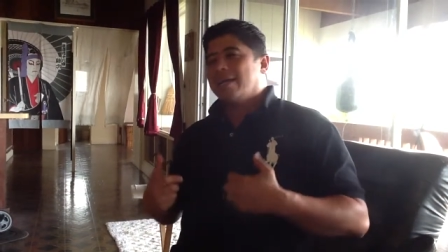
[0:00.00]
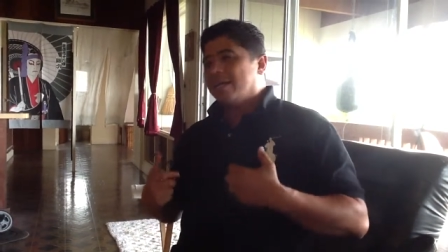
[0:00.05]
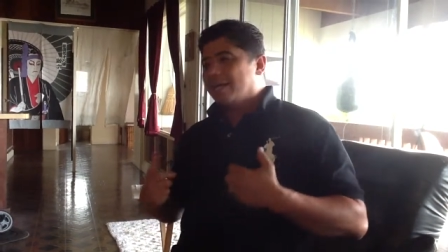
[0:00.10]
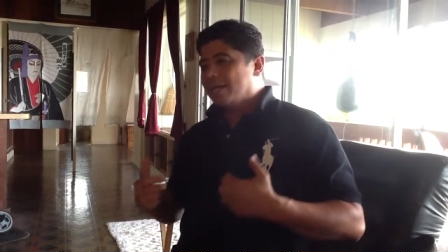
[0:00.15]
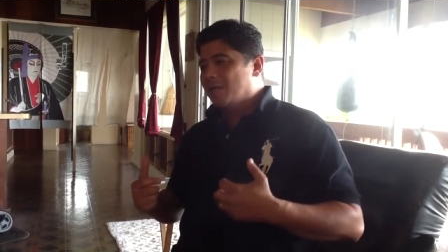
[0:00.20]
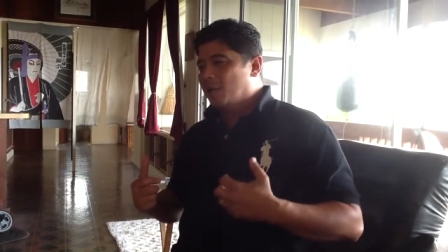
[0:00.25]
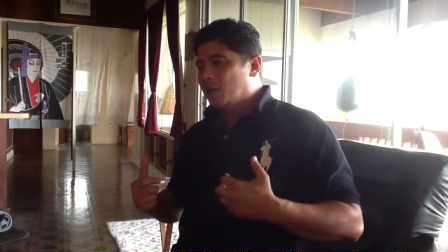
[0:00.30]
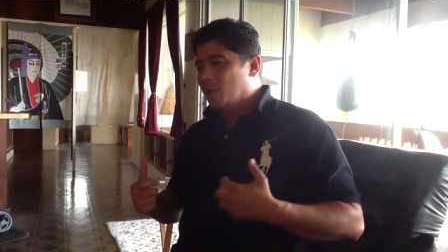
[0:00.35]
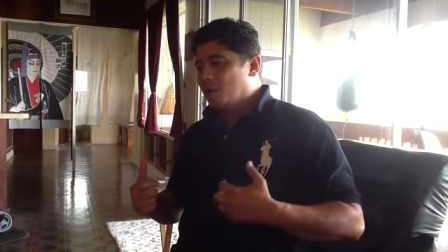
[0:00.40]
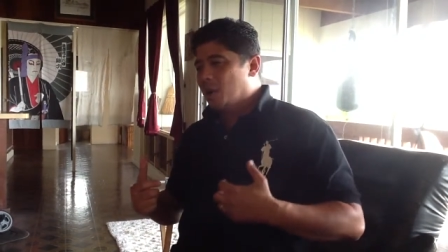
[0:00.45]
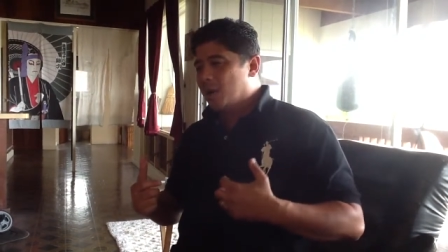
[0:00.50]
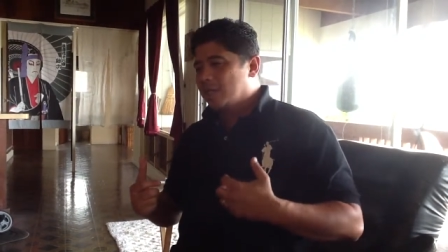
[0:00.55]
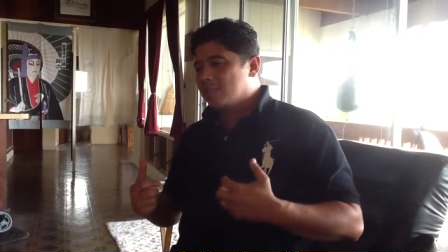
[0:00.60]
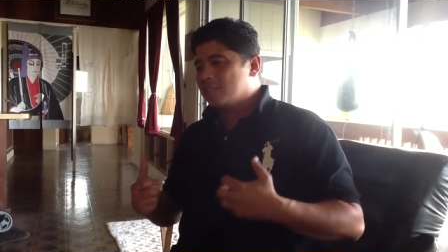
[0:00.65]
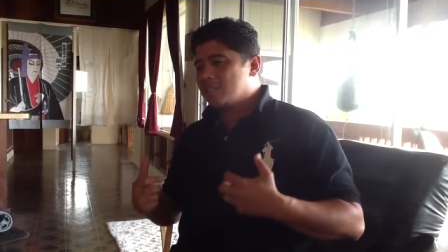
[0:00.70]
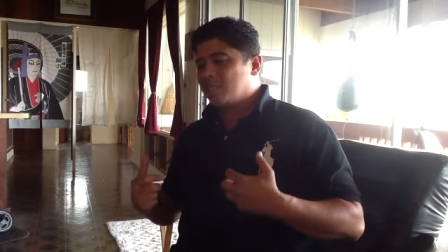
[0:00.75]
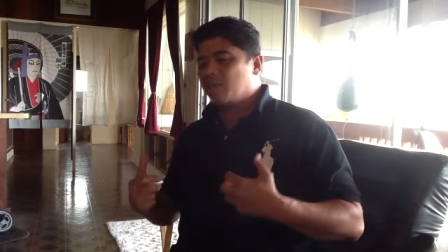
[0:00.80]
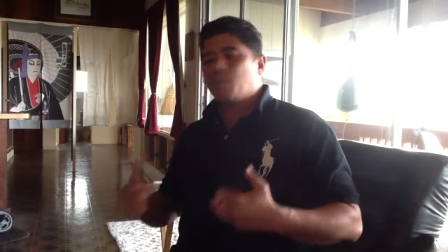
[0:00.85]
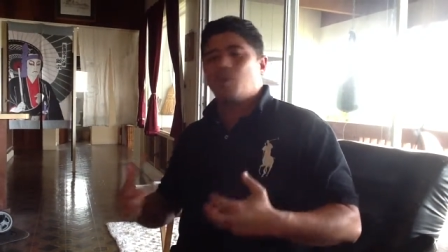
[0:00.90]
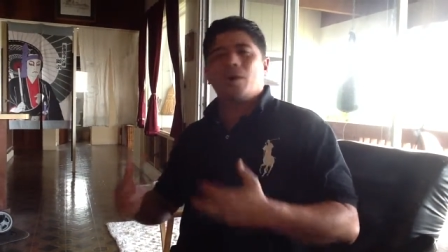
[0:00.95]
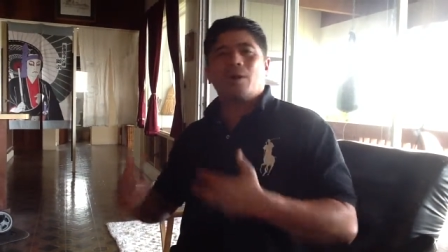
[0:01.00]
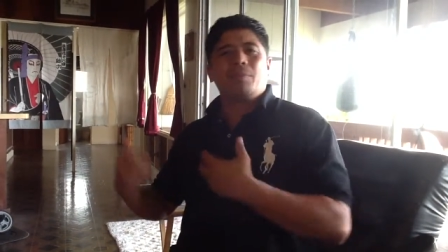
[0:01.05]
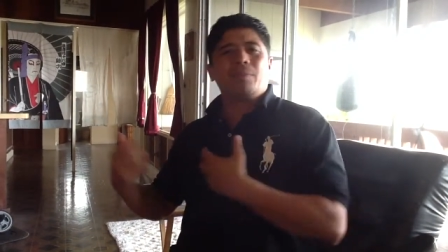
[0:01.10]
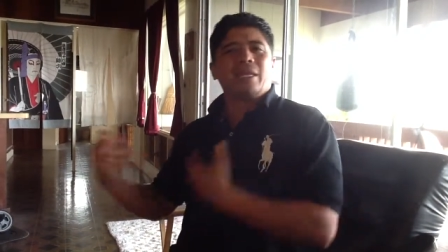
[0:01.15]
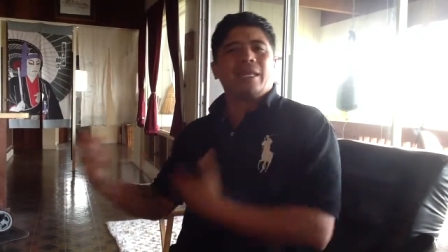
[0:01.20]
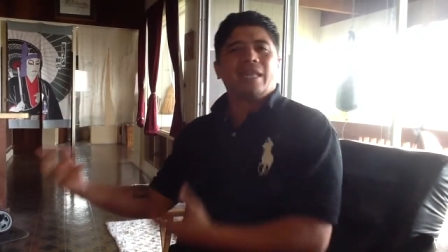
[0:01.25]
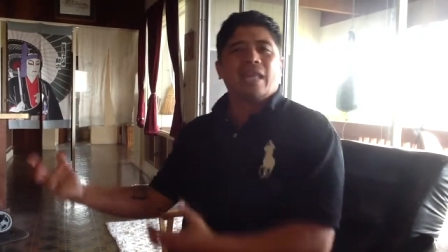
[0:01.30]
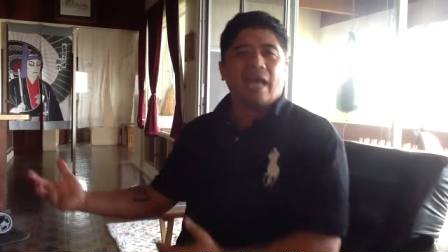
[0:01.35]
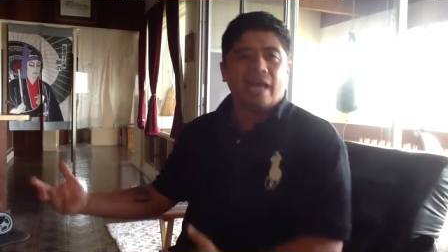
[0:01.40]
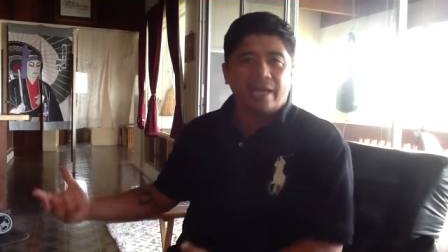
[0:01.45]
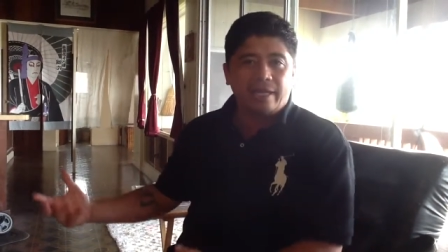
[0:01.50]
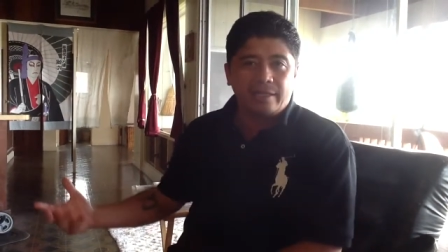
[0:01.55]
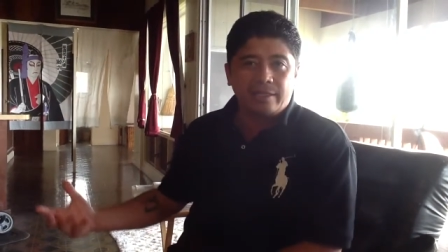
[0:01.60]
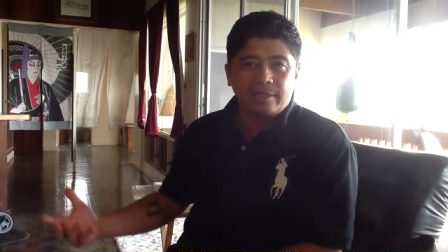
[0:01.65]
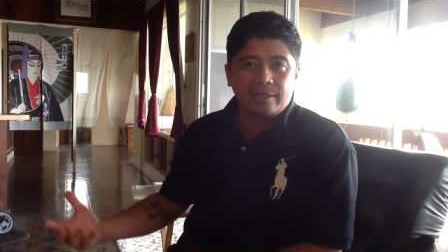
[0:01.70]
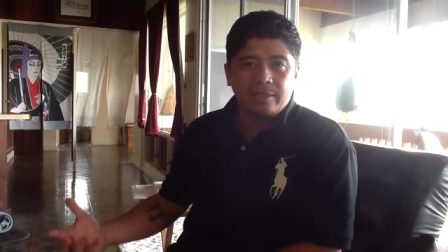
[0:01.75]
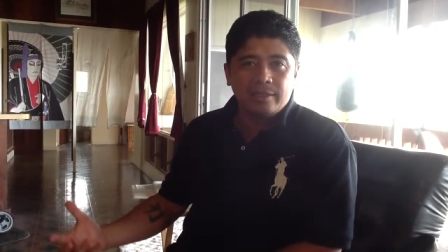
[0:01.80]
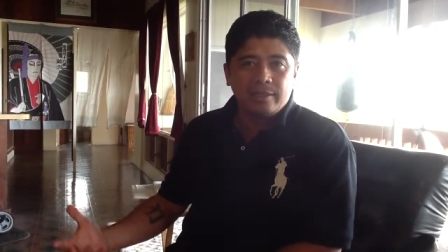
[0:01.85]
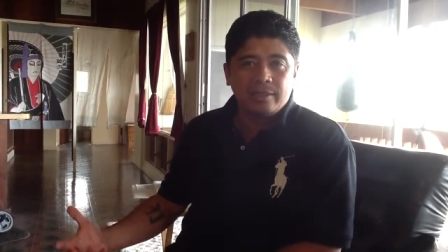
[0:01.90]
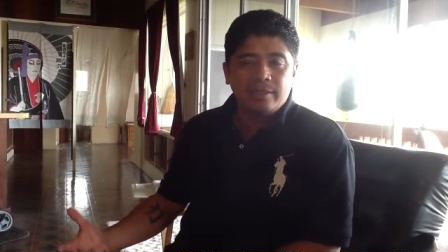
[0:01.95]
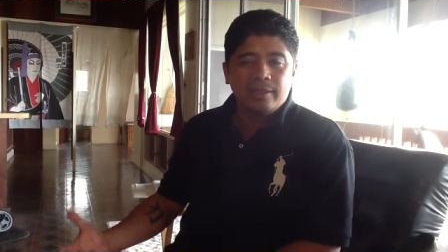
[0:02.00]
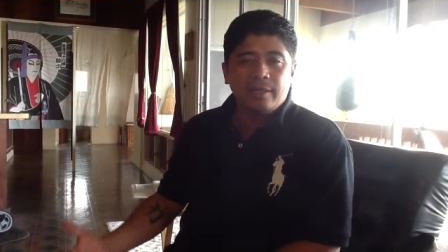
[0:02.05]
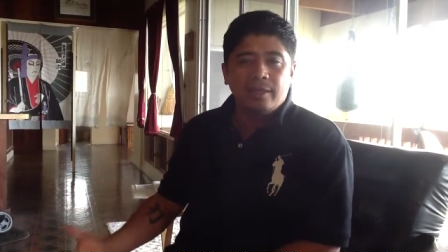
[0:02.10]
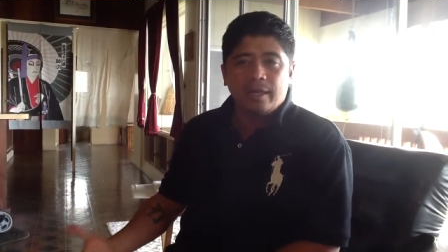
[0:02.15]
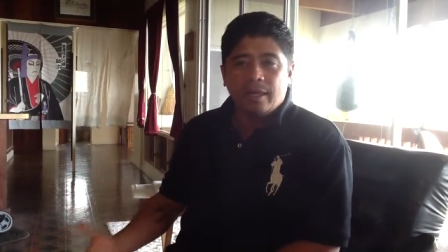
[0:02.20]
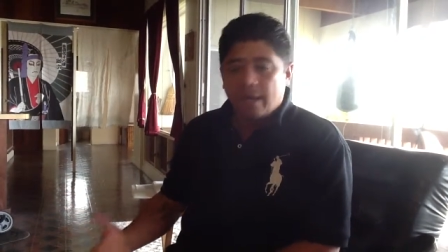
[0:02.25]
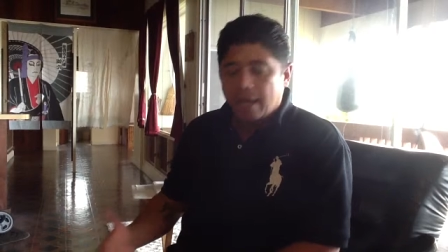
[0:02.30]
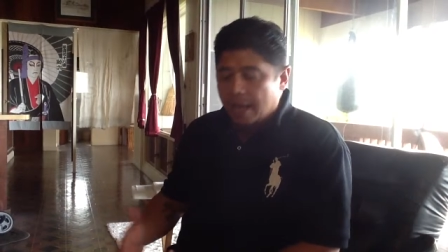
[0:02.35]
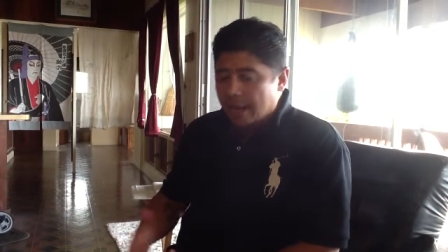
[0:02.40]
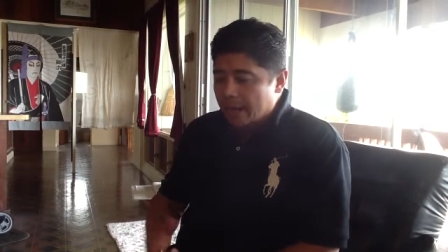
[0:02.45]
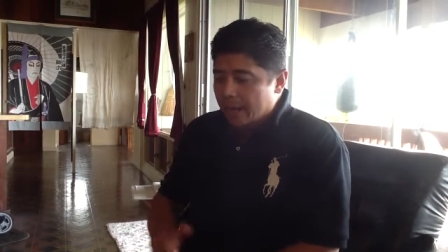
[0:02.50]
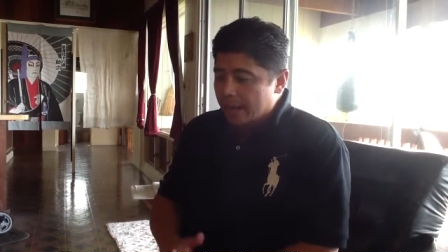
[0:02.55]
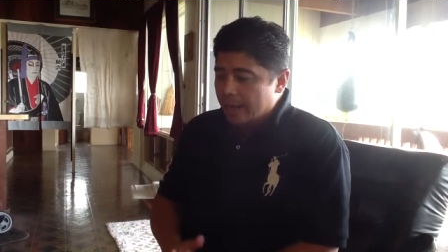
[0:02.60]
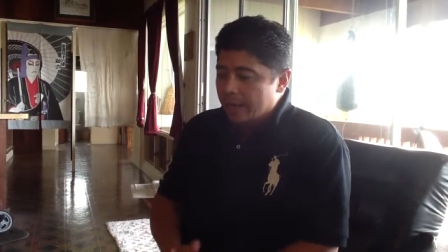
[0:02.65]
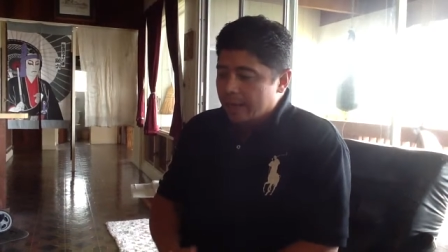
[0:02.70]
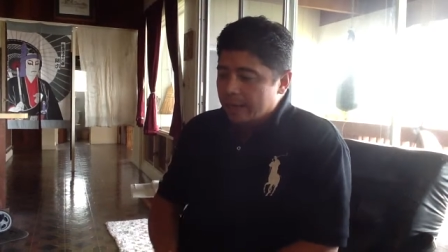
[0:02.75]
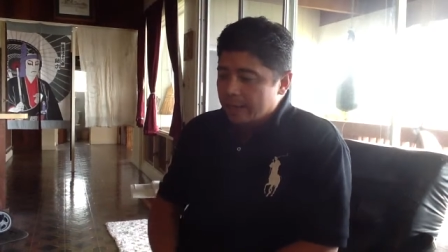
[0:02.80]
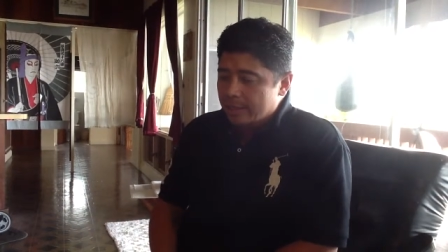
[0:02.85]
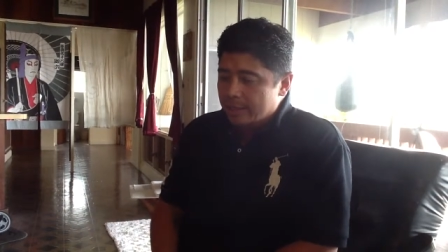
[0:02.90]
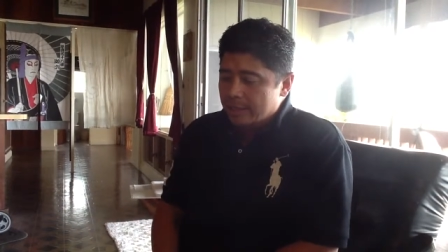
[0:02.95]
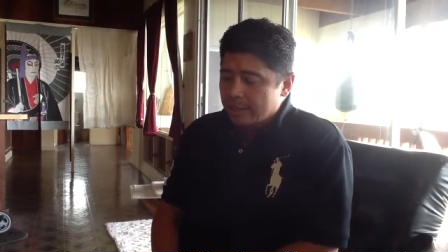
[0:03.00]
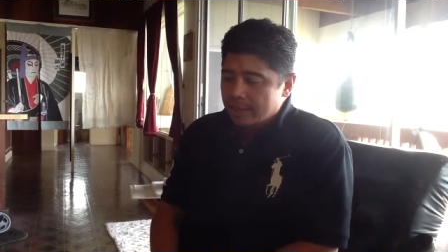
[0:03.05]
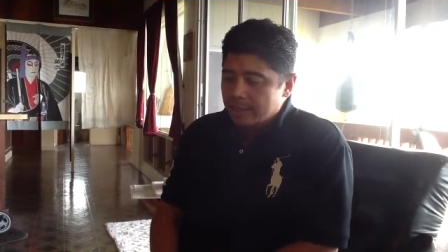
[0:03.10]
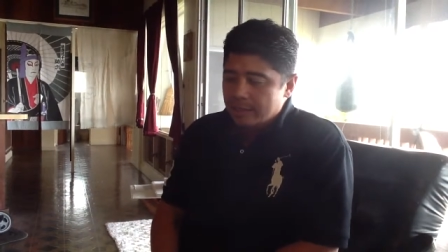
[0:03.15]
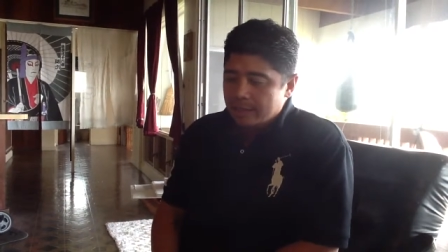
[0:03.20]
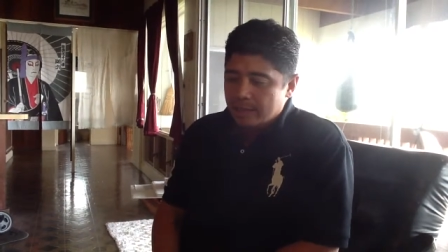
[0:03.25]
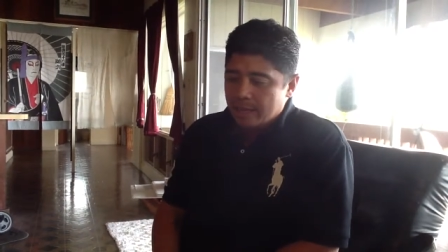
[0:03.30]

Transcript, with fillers: you know, I just want to be liked. Yeah and